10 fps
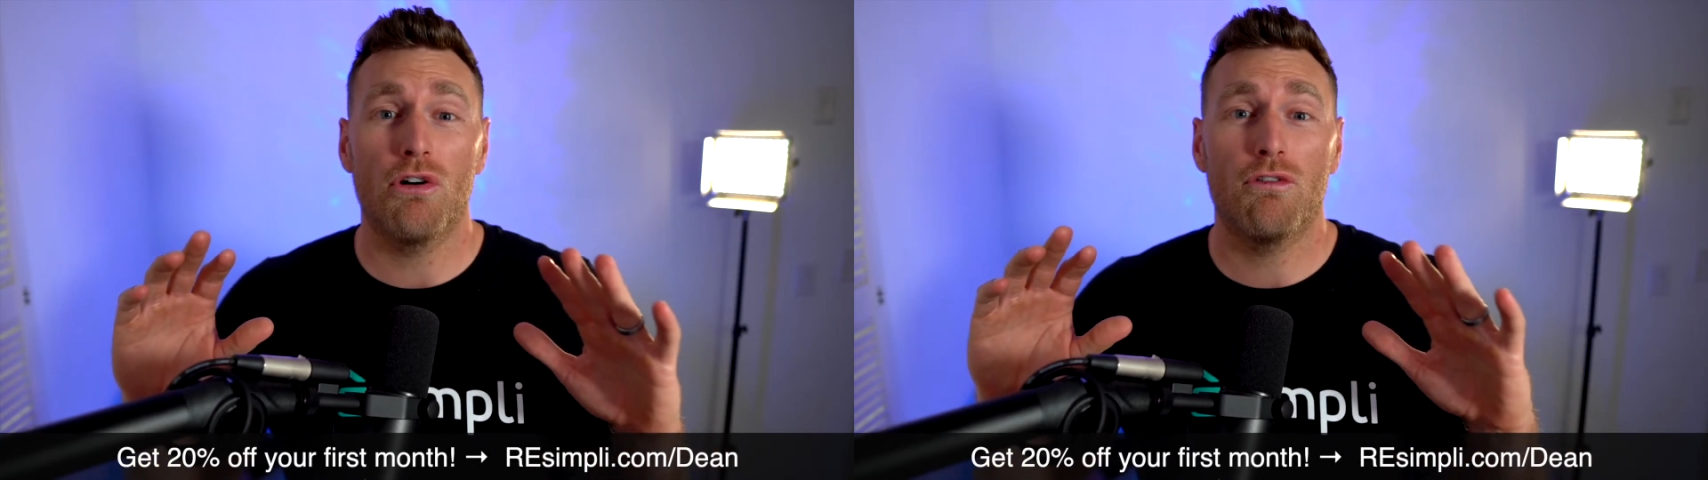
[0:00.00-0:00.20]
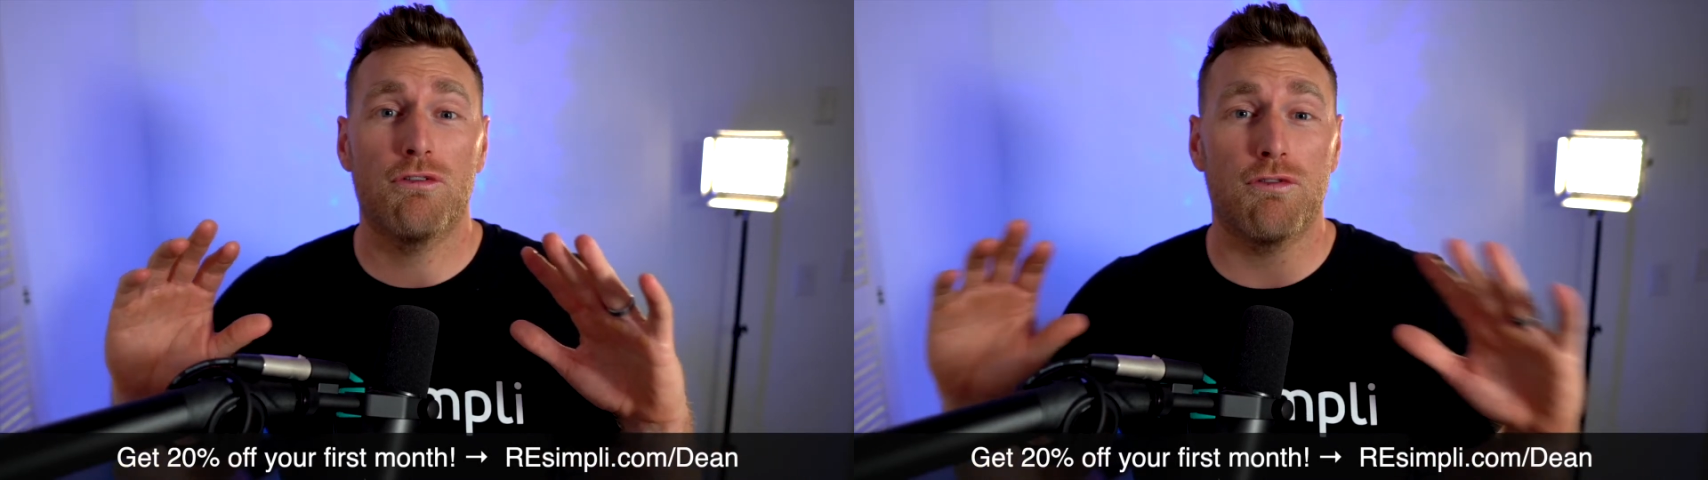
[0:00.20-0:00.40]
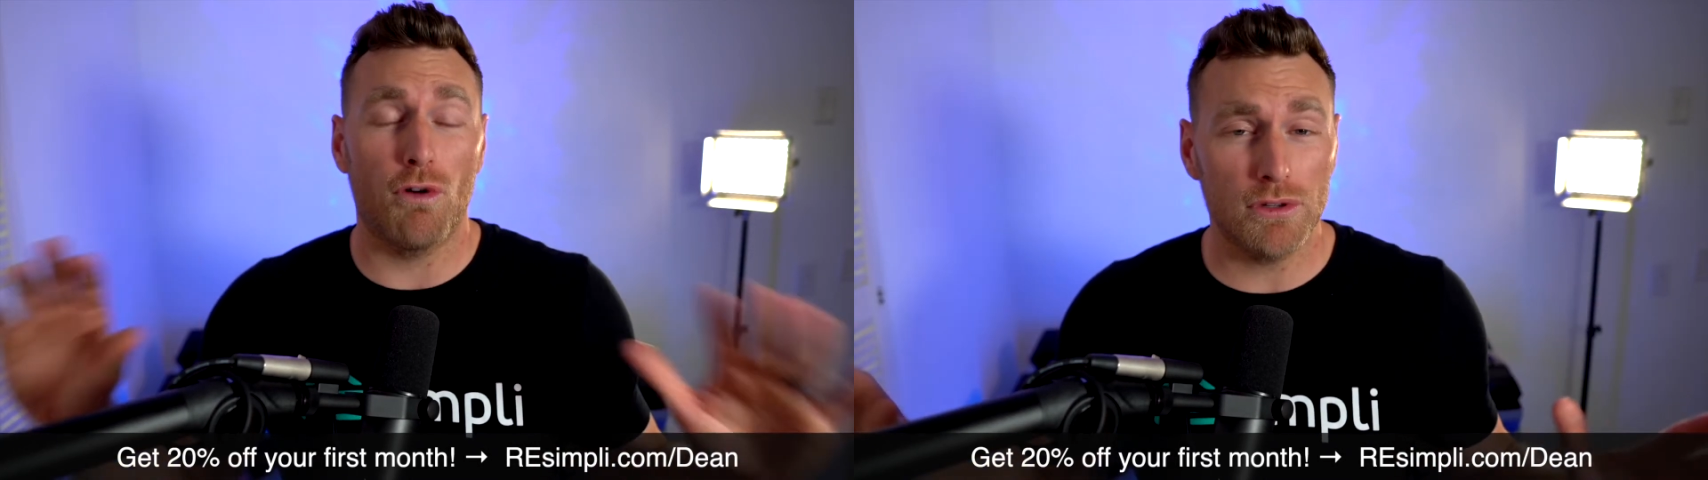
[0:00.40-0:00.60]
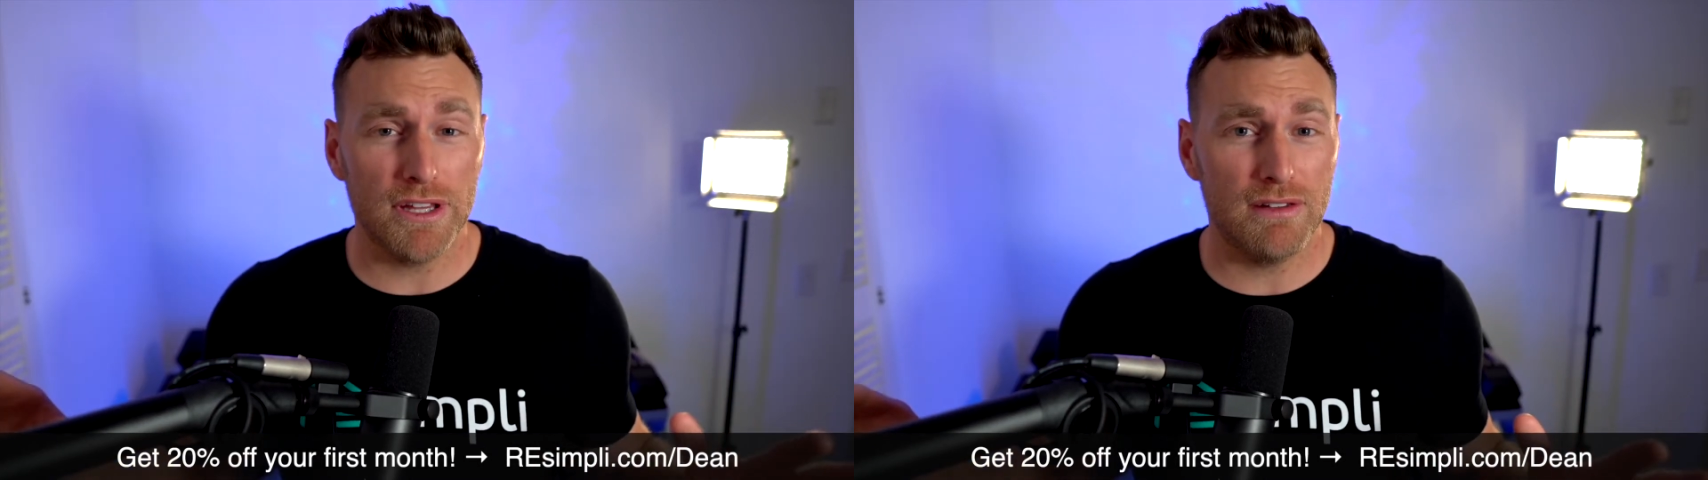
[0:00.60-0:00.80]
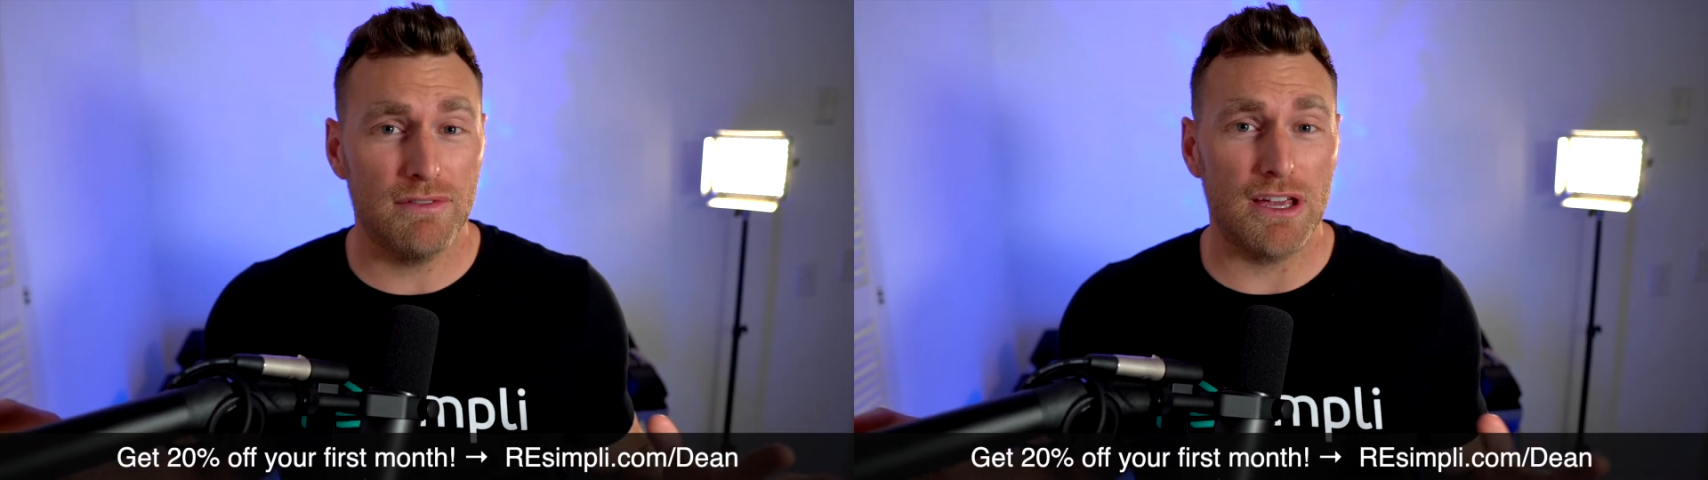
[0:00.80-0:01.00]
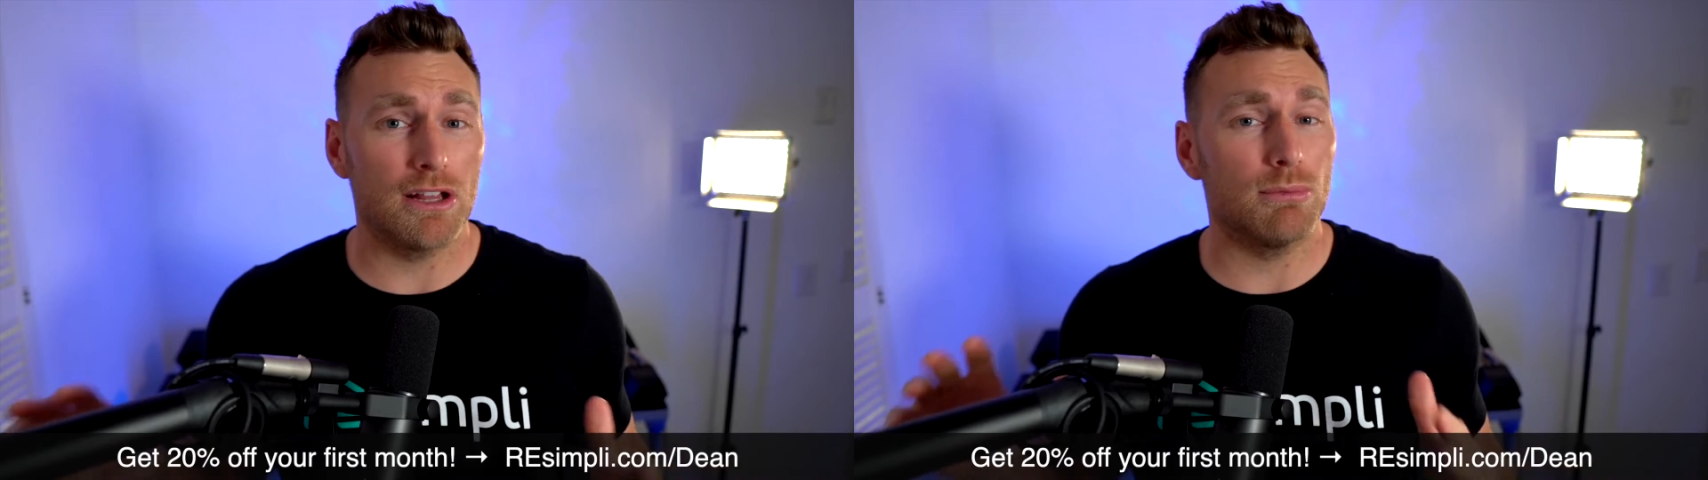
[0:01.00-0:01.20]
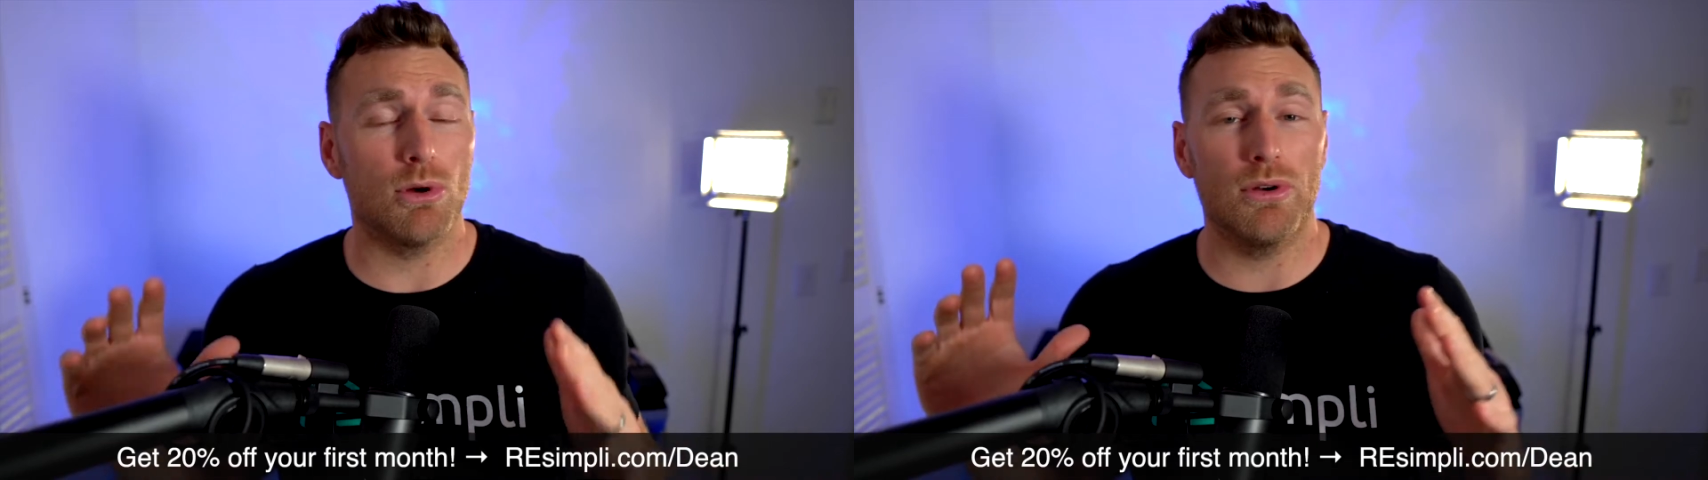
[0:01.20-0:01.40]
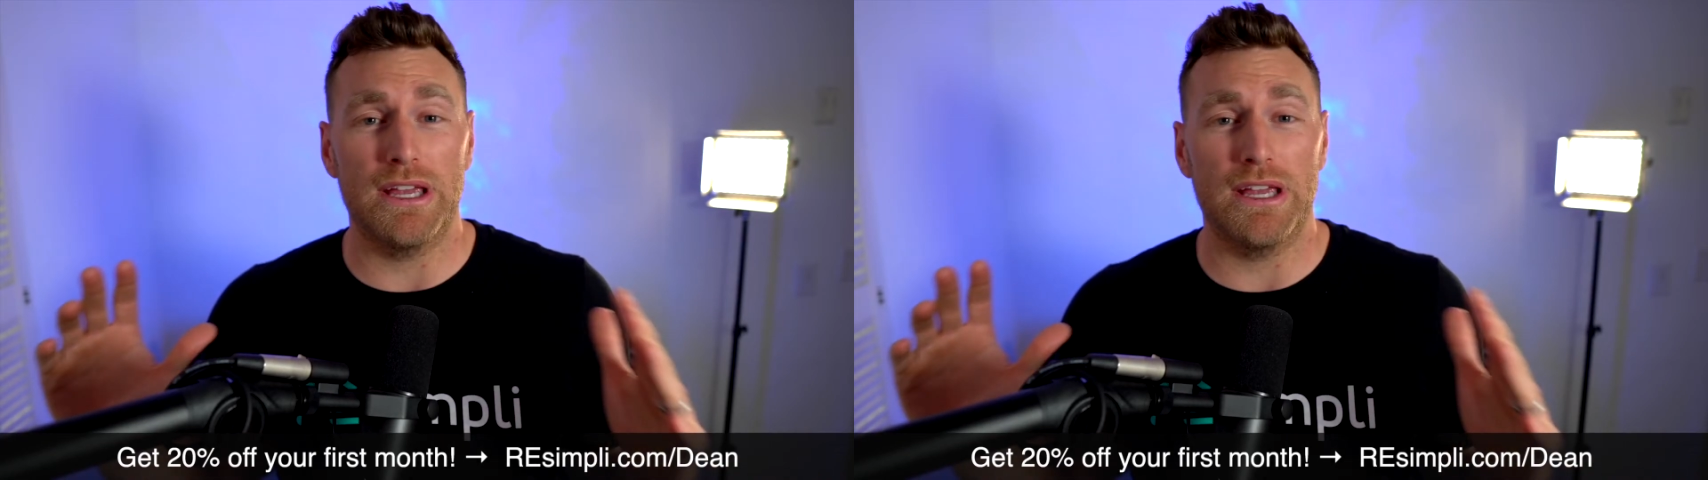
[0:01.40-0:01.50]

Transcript: fully available